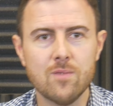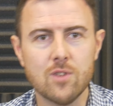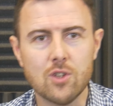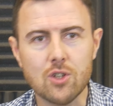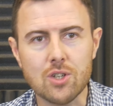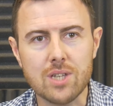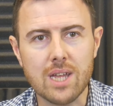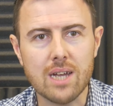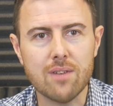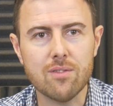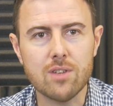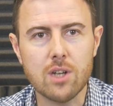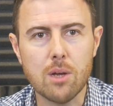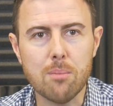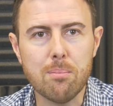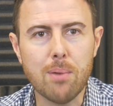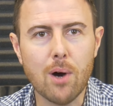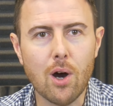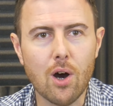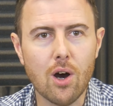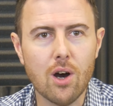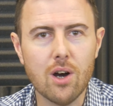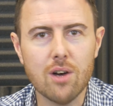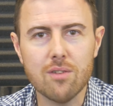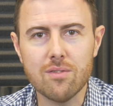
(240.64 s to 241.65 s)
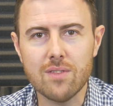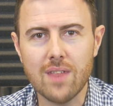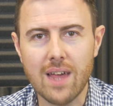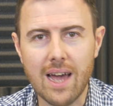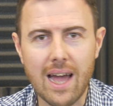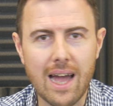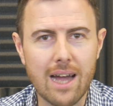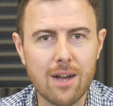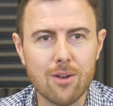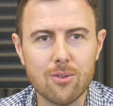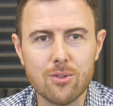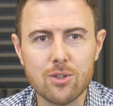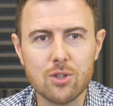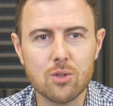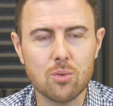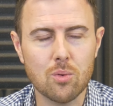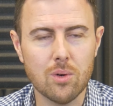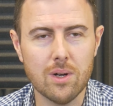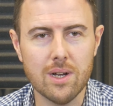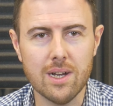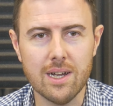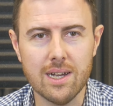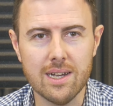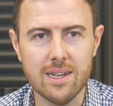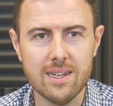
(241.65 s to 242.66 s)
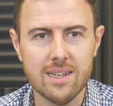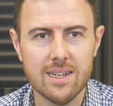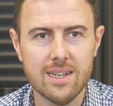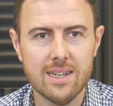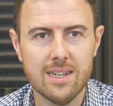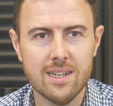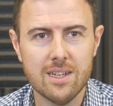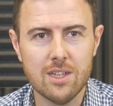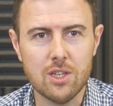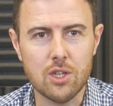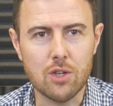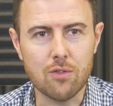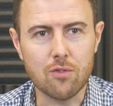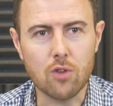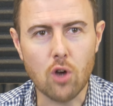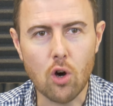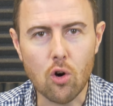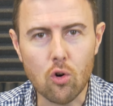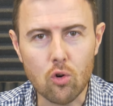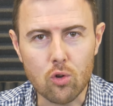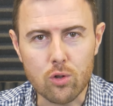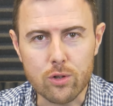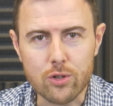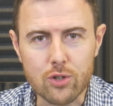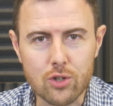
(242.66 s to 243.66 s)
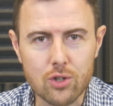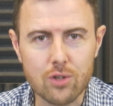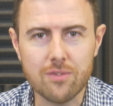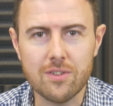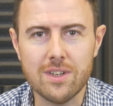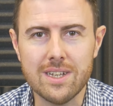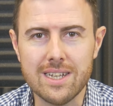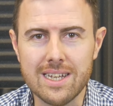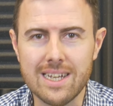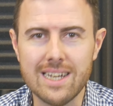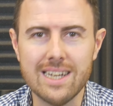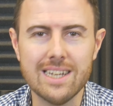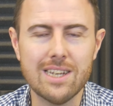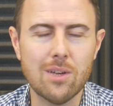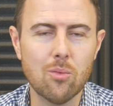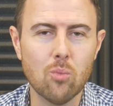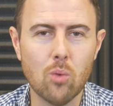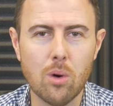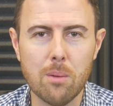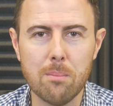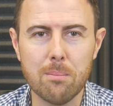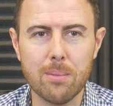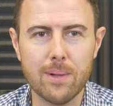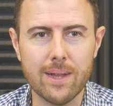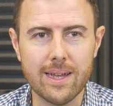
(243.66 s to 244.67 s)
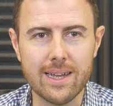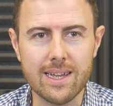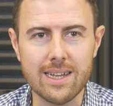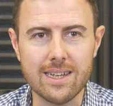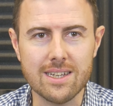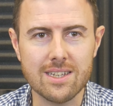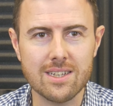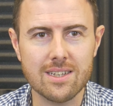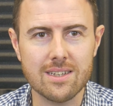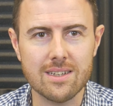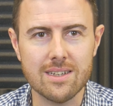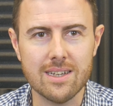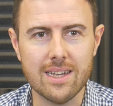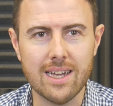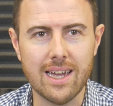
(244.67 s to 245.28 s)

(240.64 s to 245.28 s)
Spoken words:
Just having a part of the house where you've got all the stuff you need in one place,